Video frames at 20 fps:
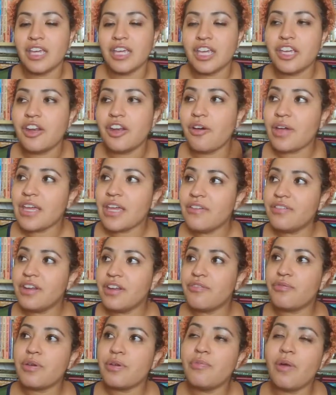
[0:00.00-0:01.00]
You know, even
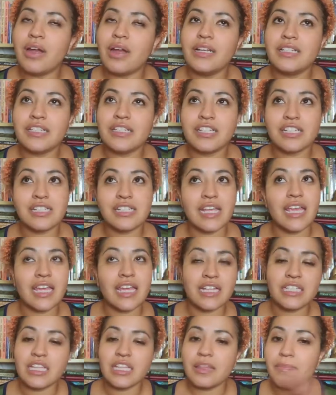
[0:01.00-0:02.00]
if we wanted to just take
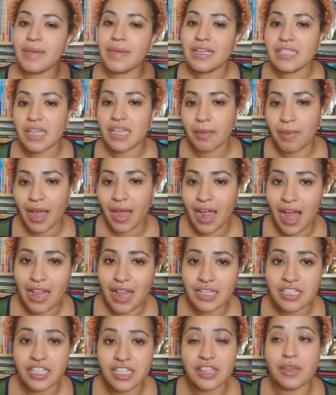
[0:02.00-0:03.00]
it to the basic biology,